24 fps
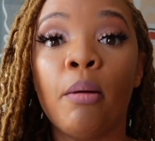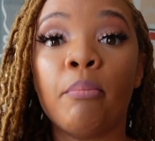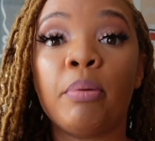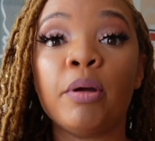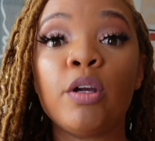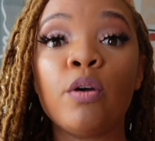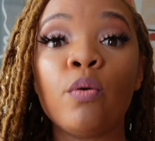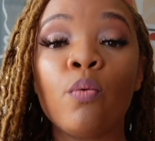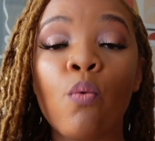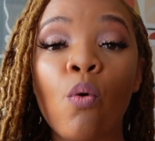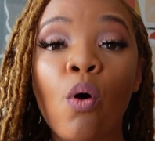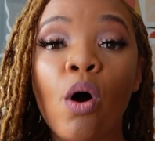But
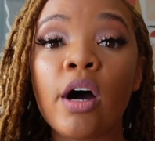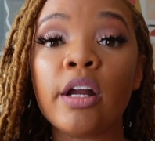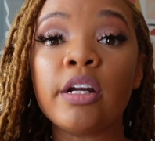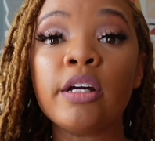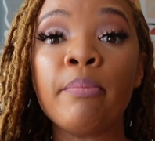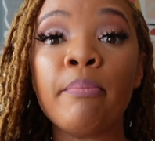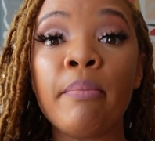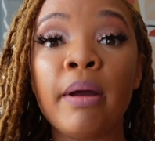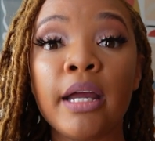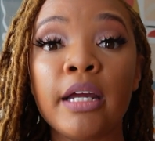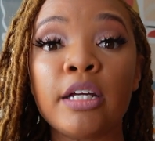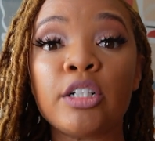you wanna
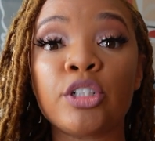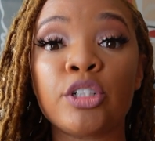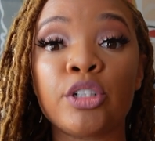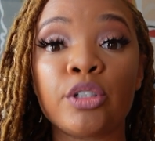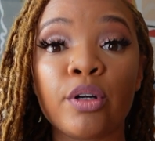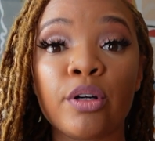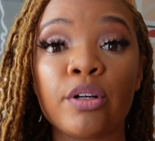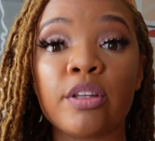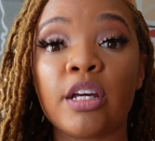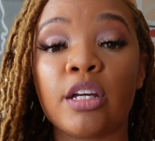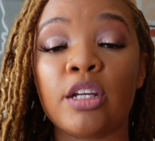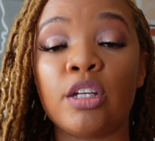make
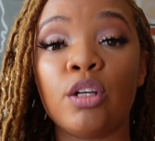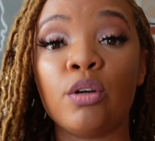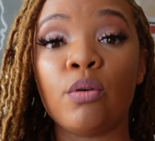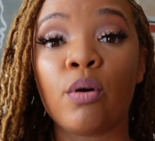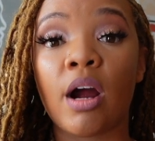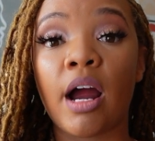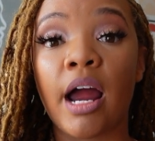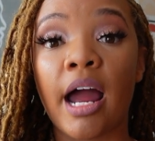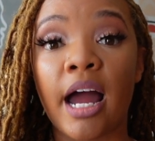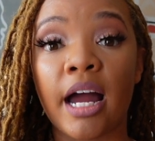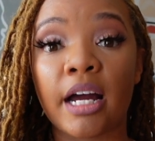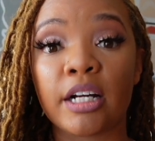sure that you
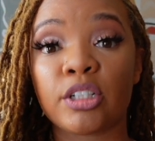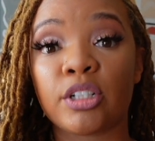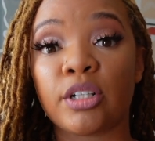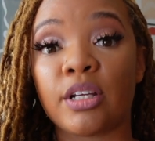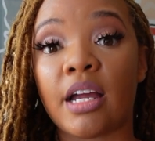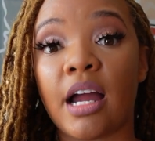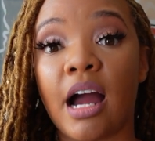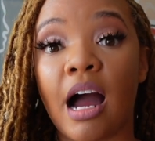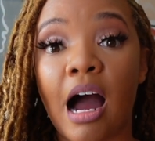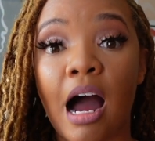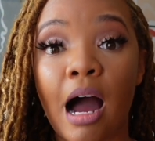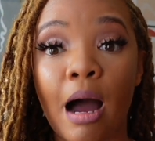are actually
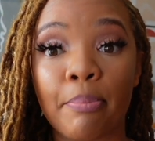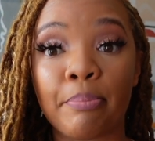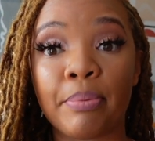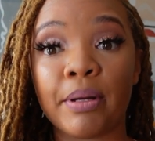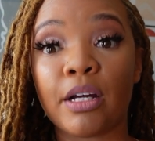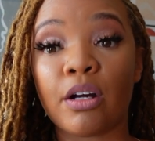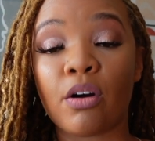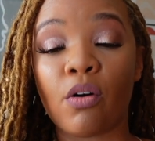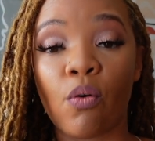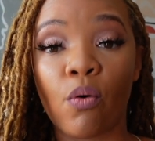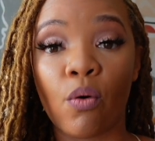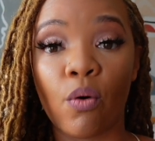
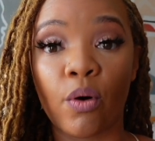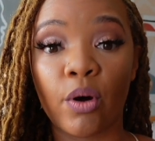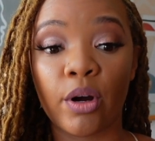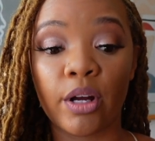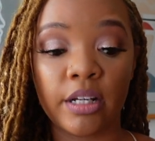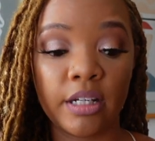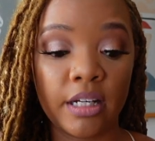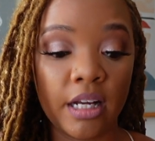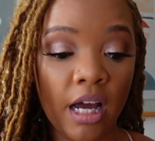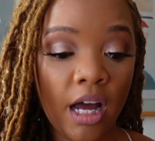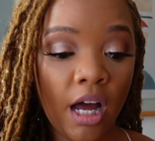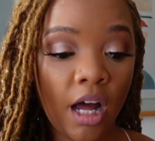hopping
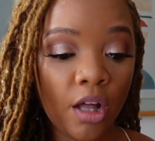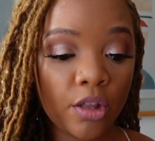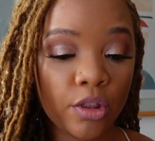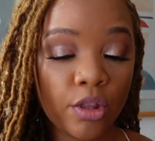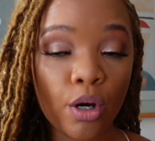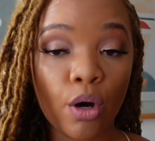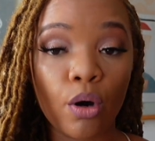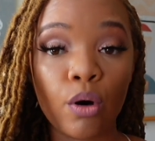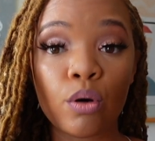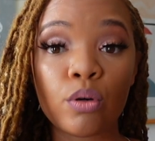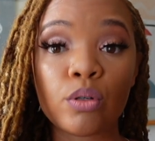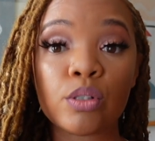on
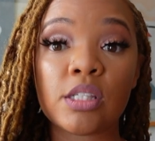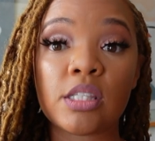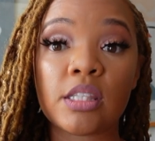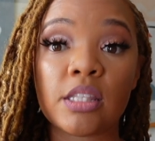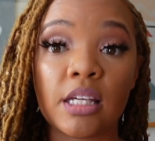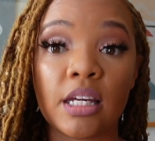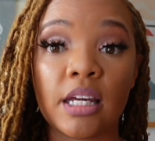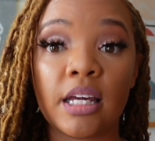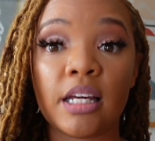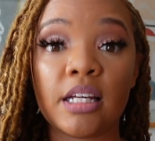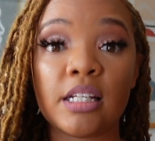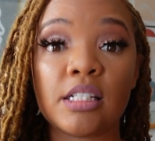those
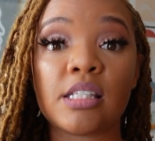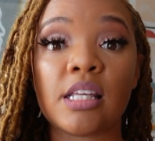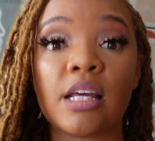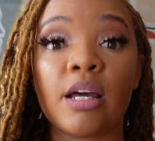things